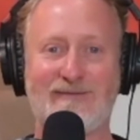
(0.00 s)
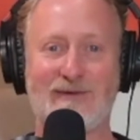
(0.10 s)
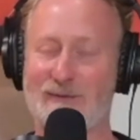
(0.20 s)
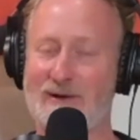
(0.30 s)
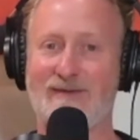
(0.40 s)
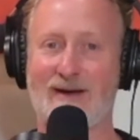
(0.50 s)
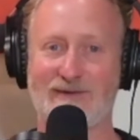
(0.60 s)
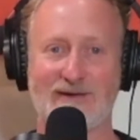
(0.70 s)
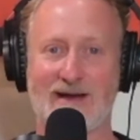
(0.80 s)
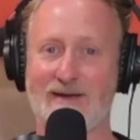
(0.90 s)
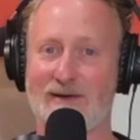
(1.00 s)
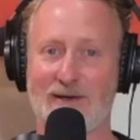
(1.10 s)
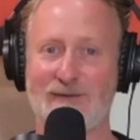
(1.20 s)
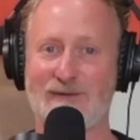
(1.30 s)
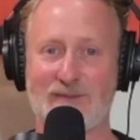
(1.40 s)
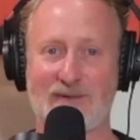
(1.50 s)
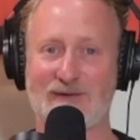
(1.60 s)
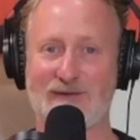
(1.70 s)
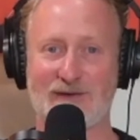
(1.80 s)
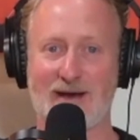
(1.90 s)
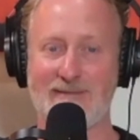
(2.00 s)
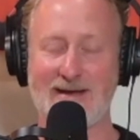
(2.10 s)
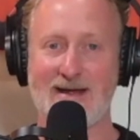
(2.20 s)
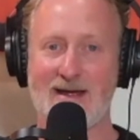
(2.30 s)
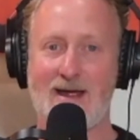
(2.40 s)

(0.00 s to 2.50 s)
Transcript: for 12 hours a day in the lotus position, I mean,